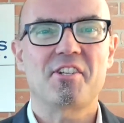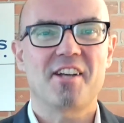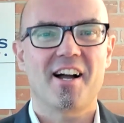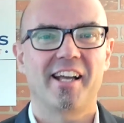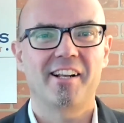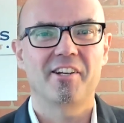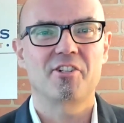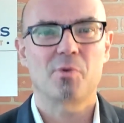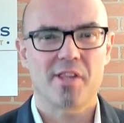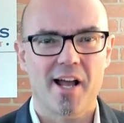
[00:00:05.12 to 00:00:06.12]
is Doug
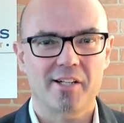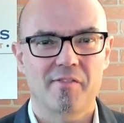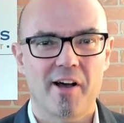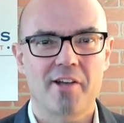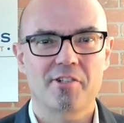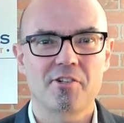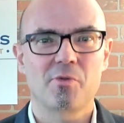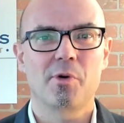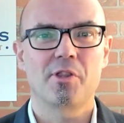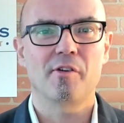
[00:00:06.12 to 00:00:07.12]
English with Act
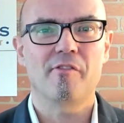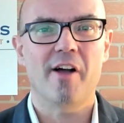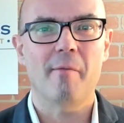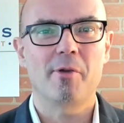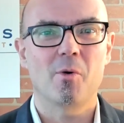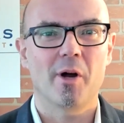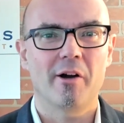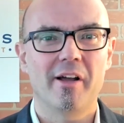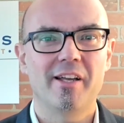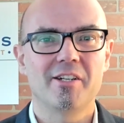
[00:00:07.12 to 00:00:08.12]
Advisors with your
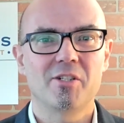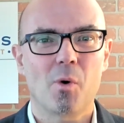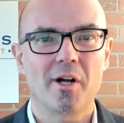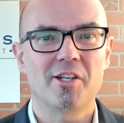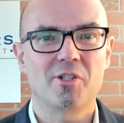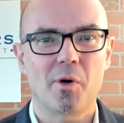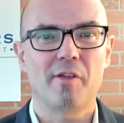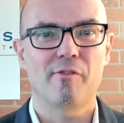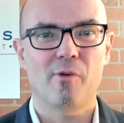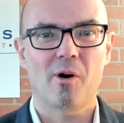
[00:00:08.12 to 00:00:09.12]
February
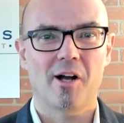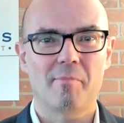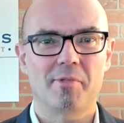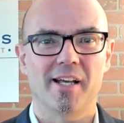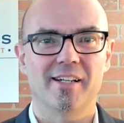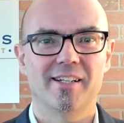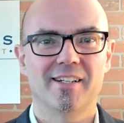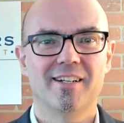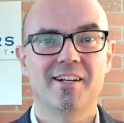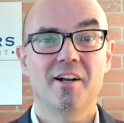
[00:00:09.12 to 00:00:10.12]
2024 update.
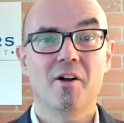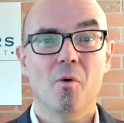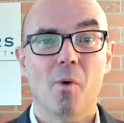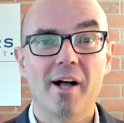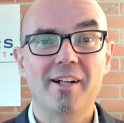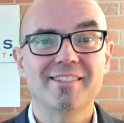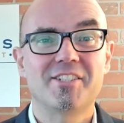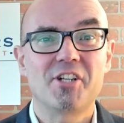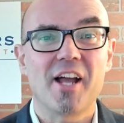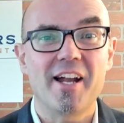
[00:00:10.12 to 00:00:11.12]
Well,
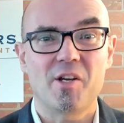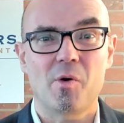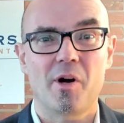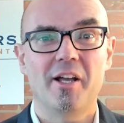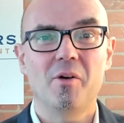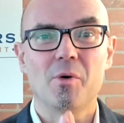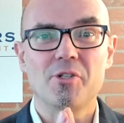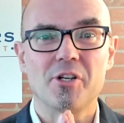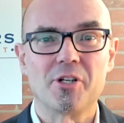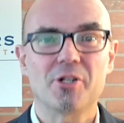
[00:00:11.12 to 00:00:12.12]
January
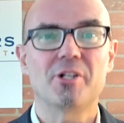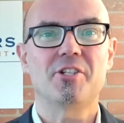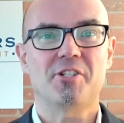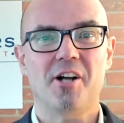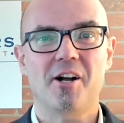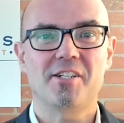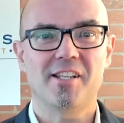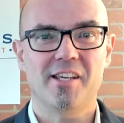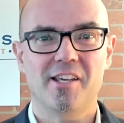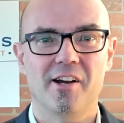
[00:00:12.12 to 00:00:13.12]
was a good start to
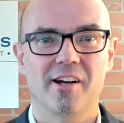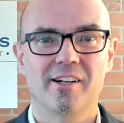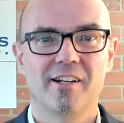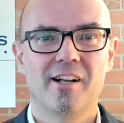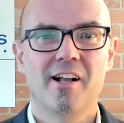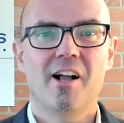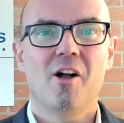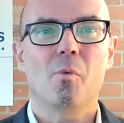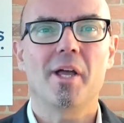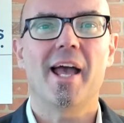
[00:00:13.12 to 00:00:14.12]
the year.
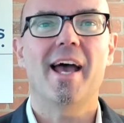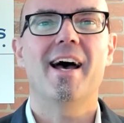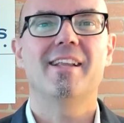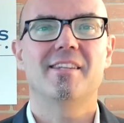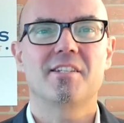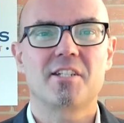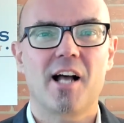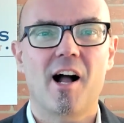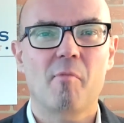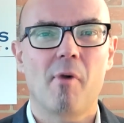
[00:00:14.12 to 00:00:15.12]
We had the
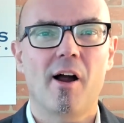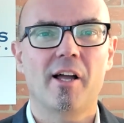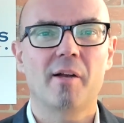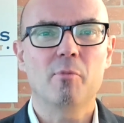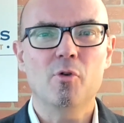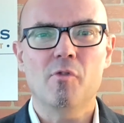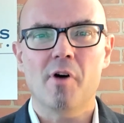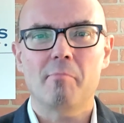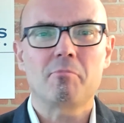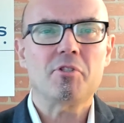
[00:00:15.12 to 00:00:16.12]
stock market move
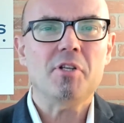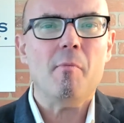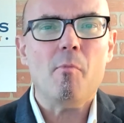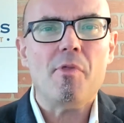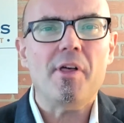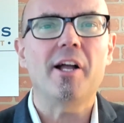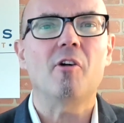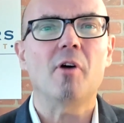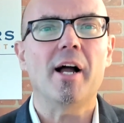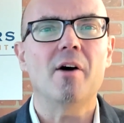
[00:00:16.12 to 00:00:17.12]
up something
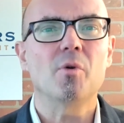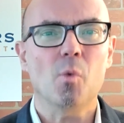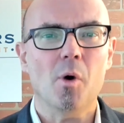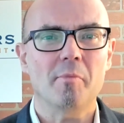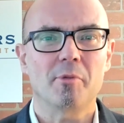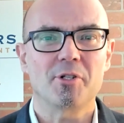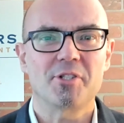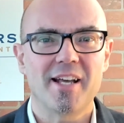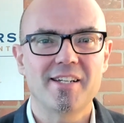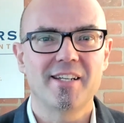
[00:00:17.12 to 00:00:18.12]
around
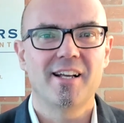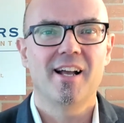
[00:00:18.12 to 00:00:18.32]
1%.